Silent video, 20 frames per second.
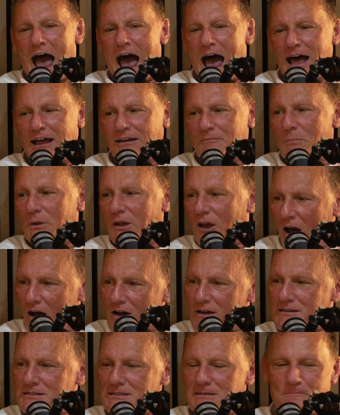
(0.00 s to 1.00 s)
And
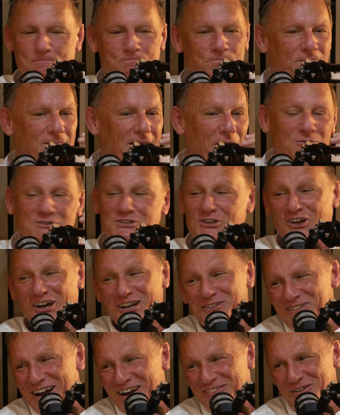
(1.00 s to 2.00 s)
because it was a
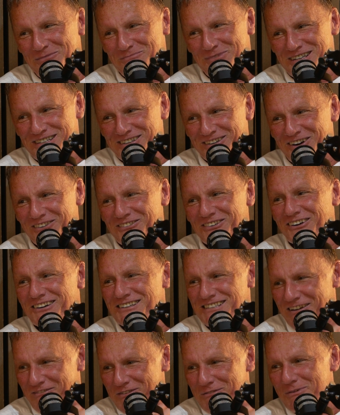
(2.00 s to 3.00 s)
nightmare for a prison governor,
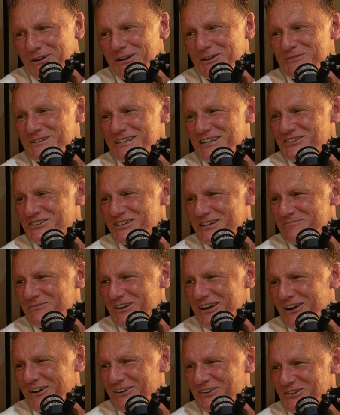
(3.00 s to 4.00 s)
because everybody was in
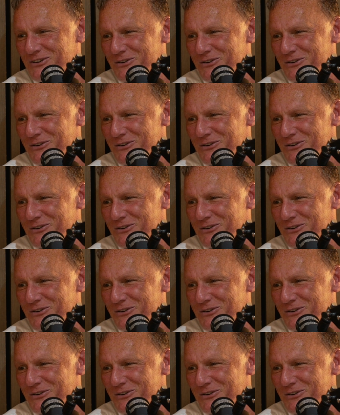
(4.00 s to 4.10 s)
gym gear,